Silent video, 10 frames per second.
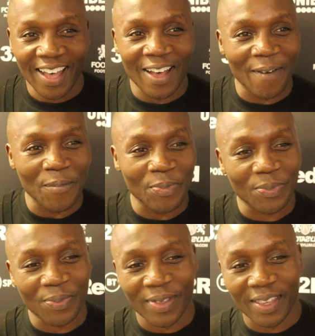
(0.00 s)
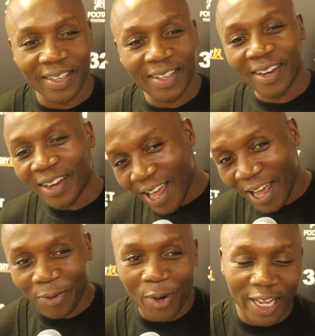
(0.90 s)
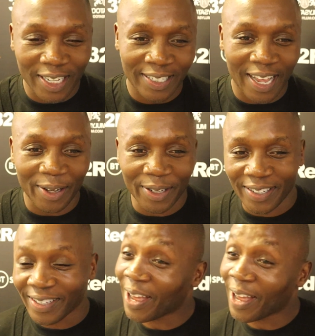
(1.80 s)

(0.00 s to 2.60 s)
um, Live Wire Sound.